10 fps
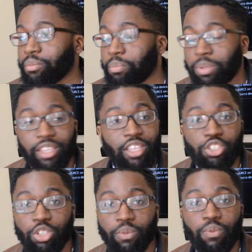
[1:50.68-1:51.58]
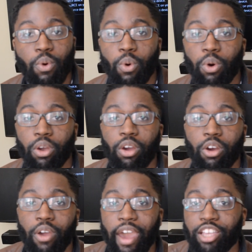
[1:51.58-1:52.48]
PlayStation 4
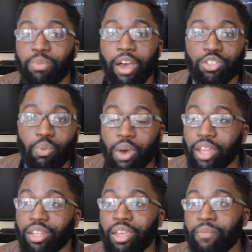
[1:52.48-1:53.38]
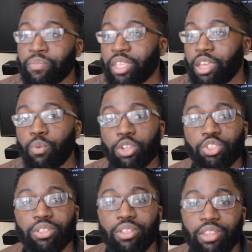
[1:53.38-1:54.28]
or Xbox One in
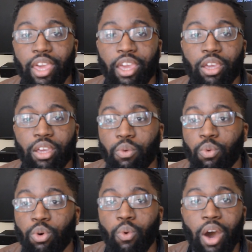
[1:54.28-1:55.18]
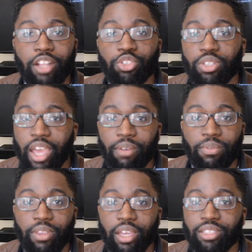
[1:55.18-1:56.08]
which they will watch
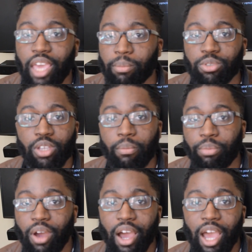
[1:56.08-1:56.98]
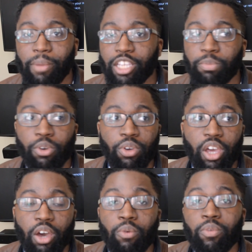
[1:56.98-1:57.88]
Netflix, Amazon Prime, HBO
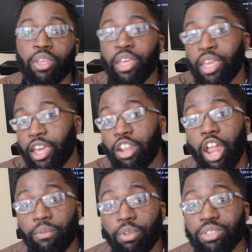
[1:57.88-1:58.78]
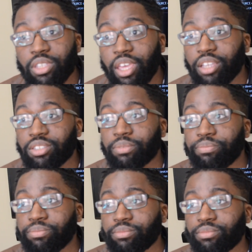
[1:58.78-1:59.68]
Go, and all of those things.
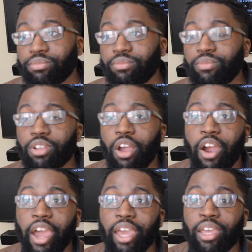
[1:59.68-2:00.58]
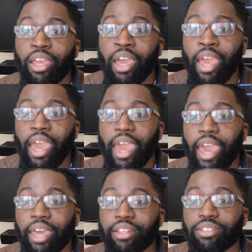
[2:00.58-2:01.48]
Alright?
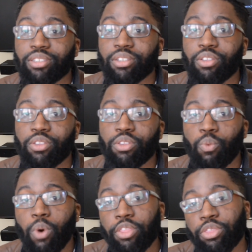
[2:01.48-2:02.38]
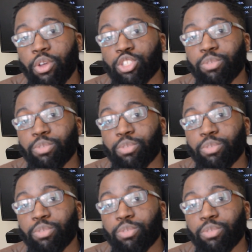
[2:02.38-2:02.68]
And what those